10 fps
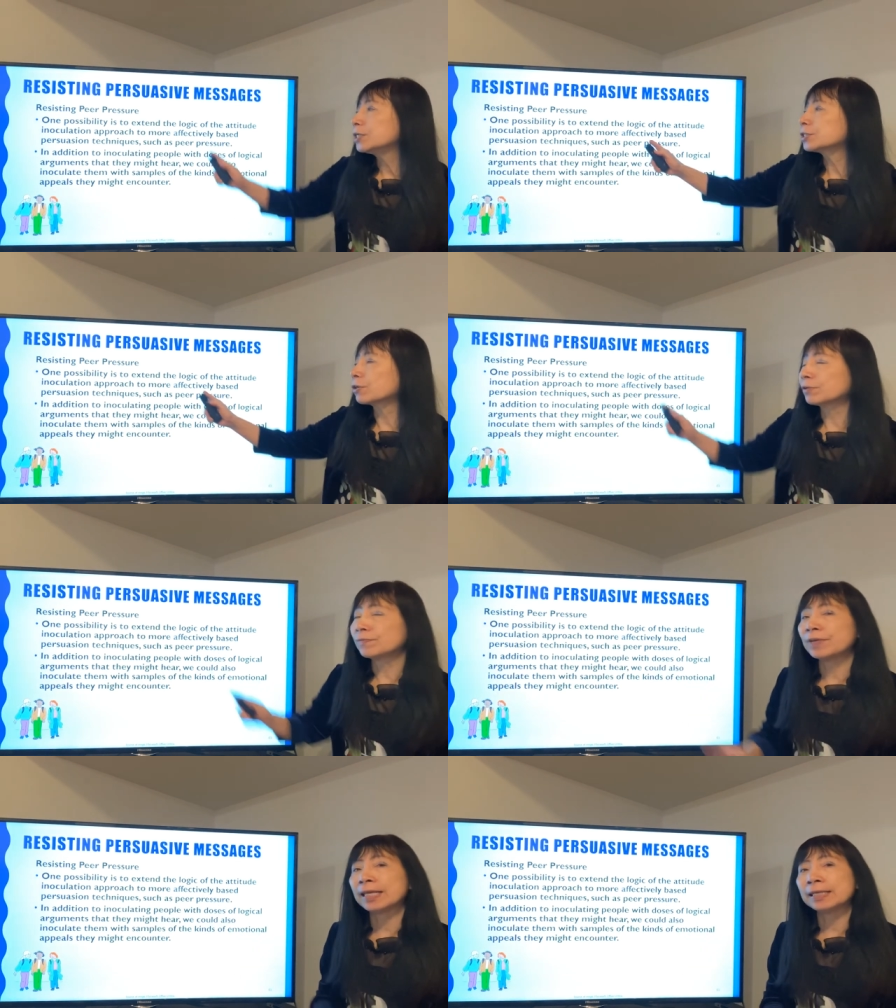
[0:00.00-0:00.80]
So
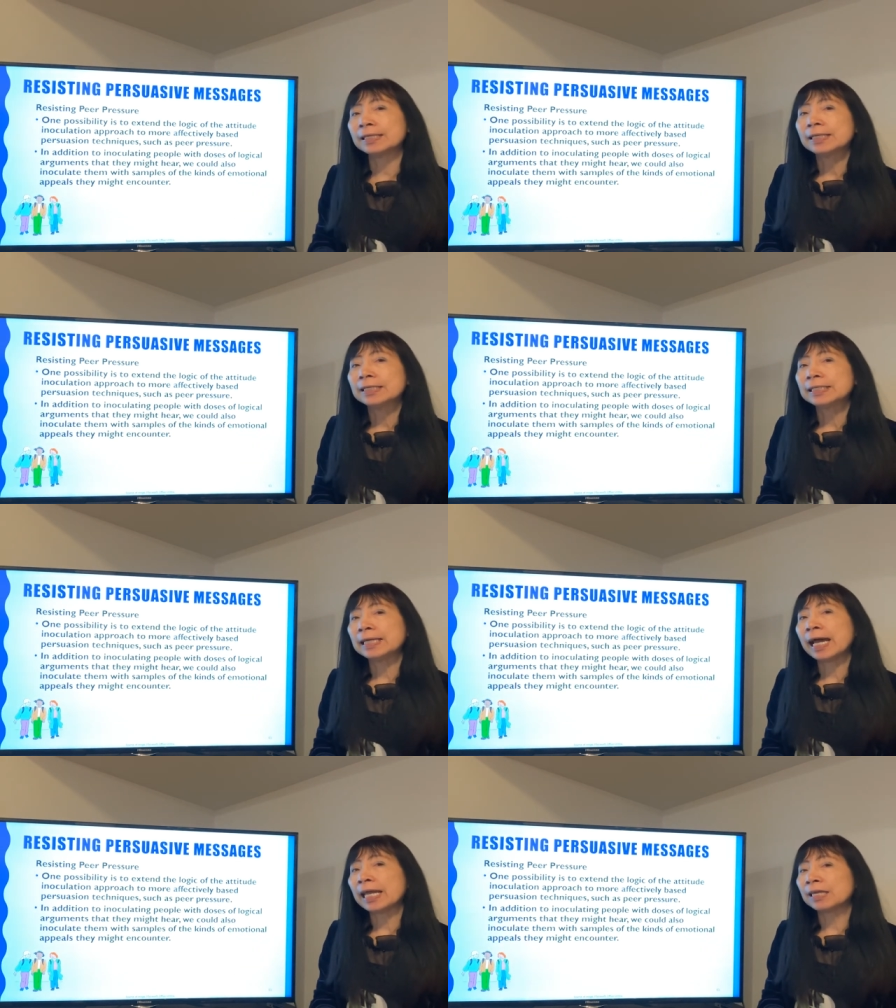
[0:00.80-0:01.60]
if they,
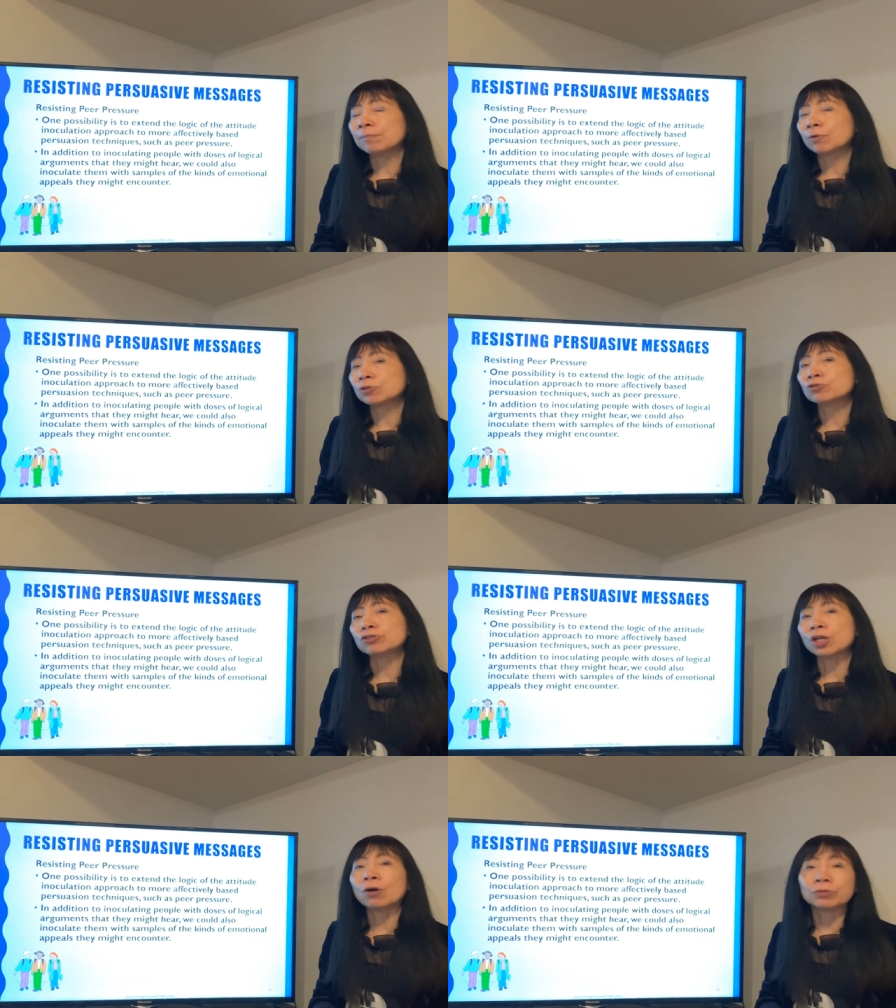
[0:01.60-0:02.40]
they are able to
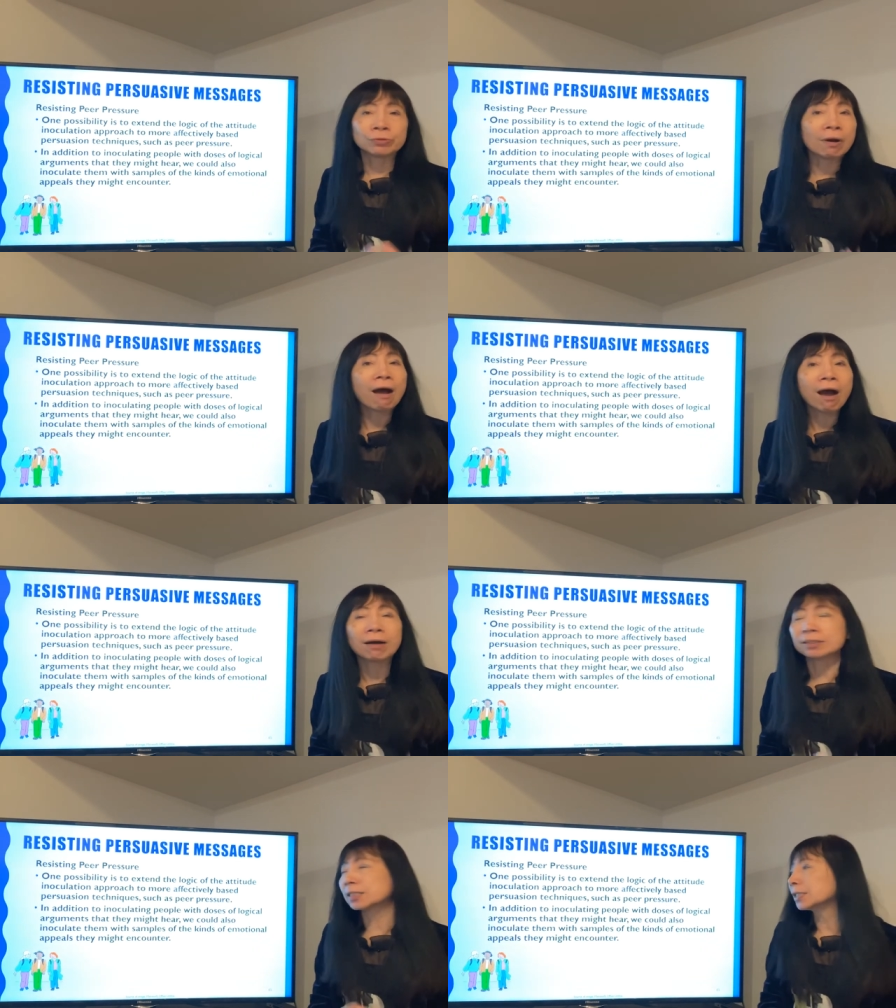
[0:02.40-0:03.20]
know your
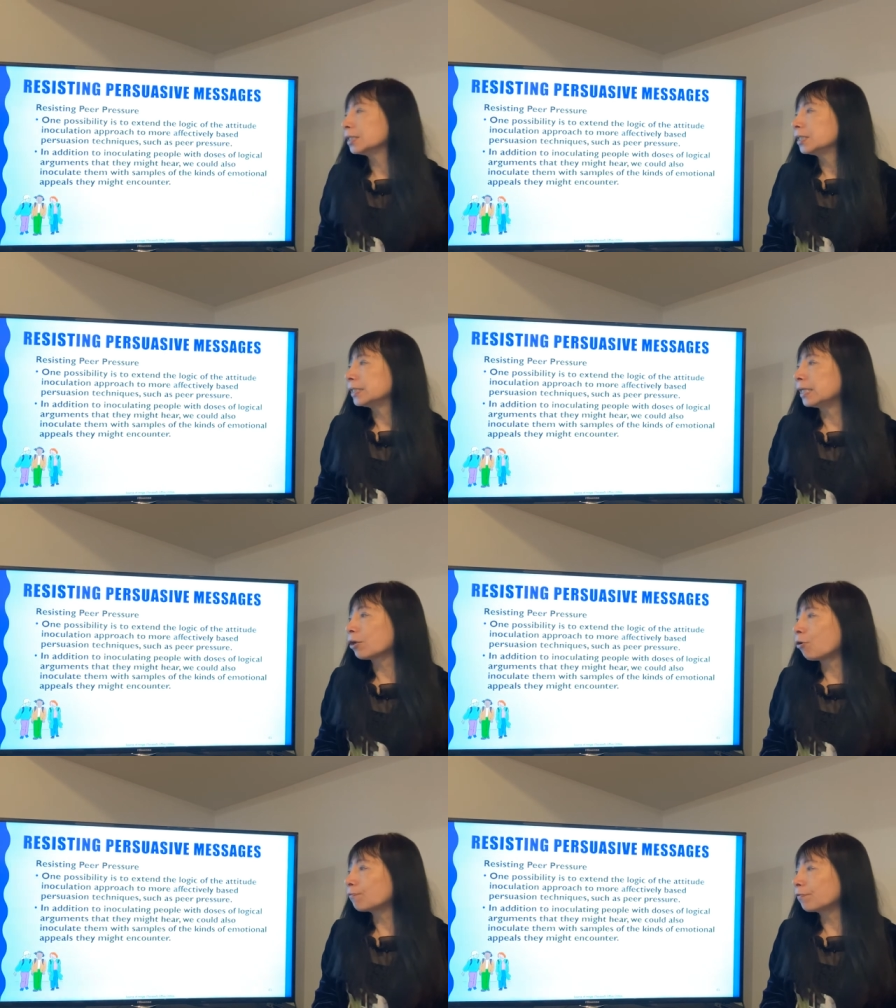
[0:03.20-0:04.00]
heart, then
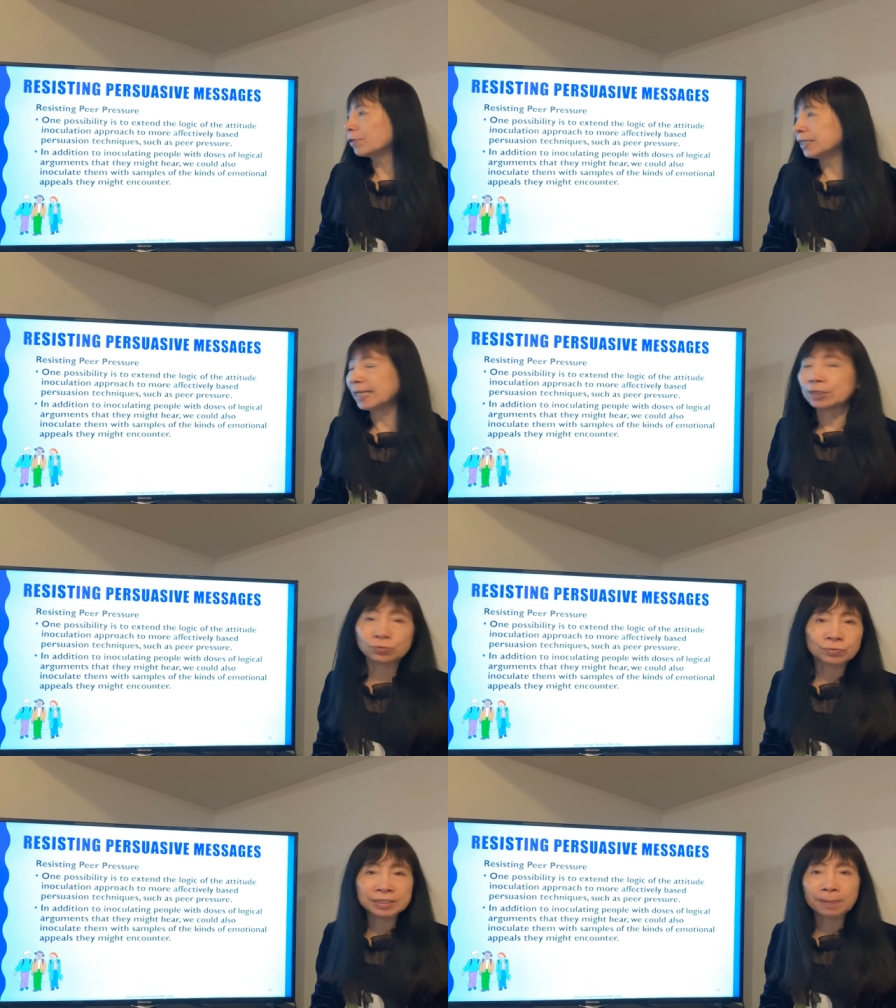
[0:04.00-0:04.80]
hopefully they
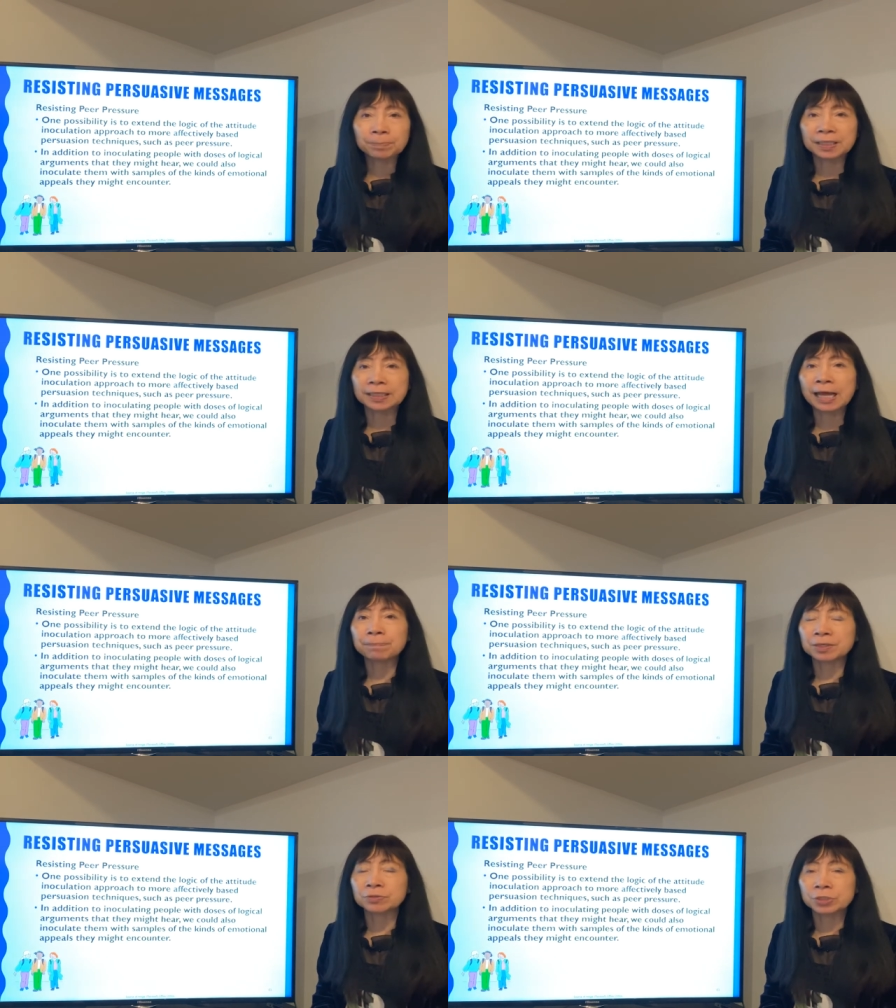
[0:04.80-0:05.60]
do something, not
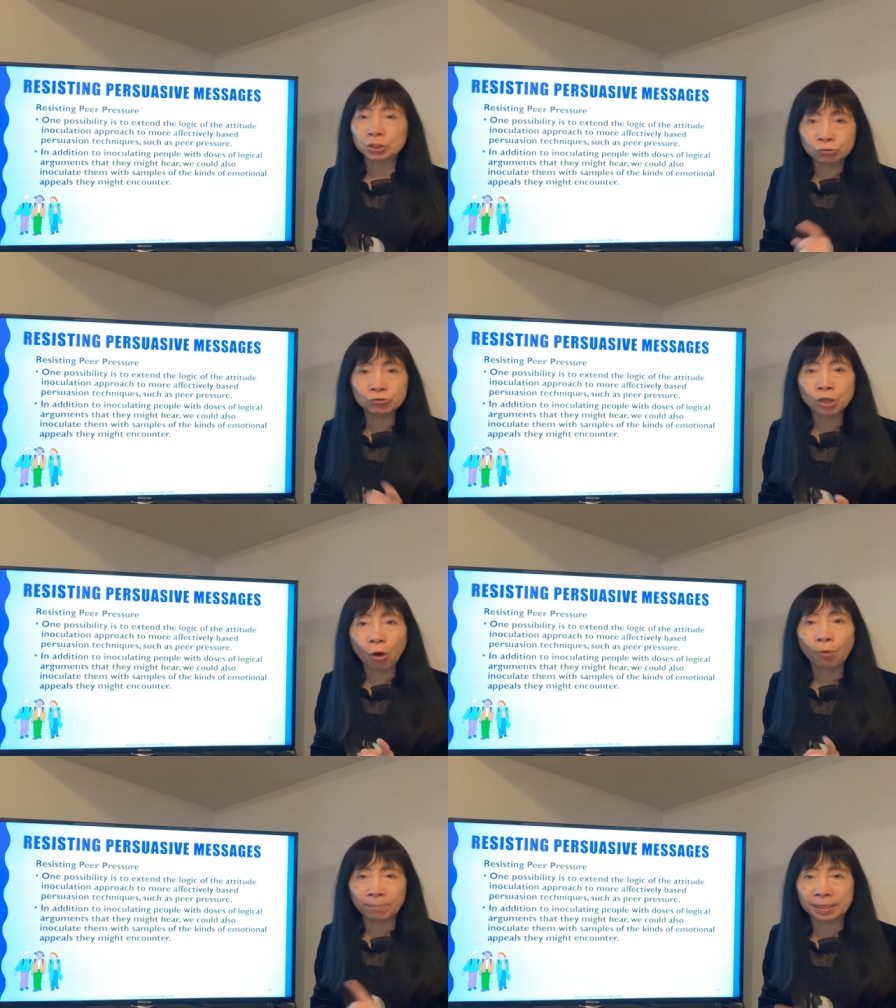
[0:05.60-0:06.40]
because you
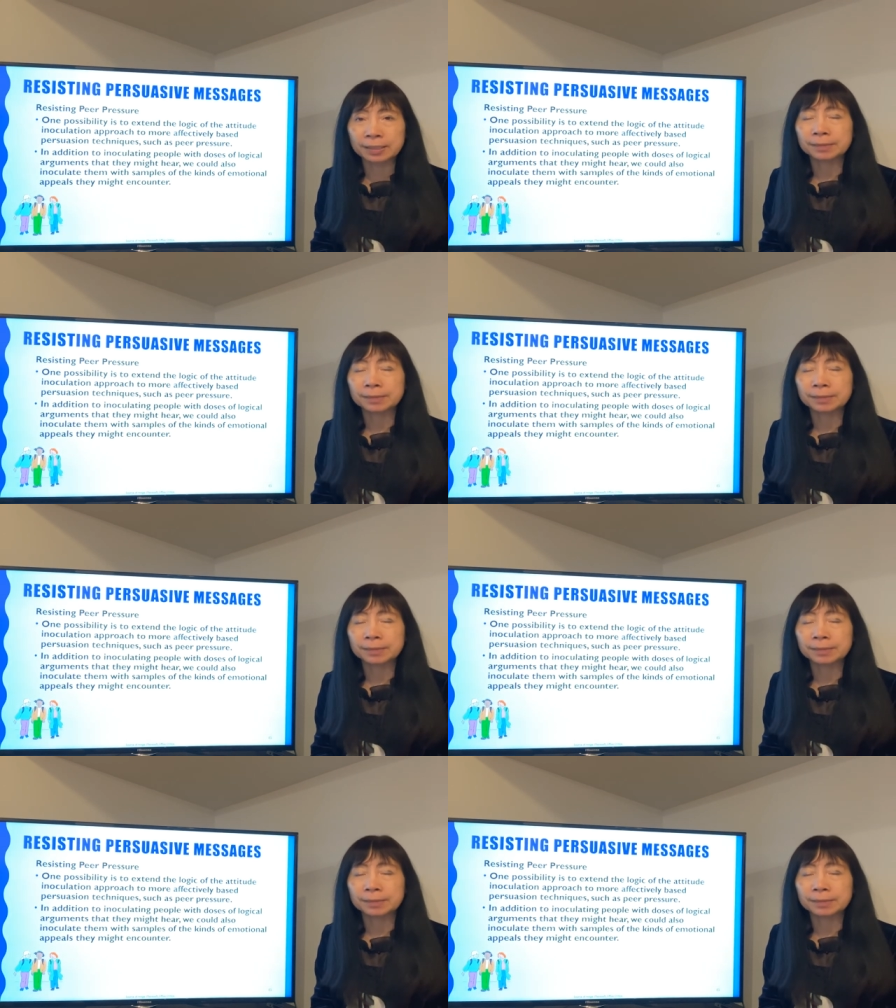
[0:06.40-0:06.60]
told me,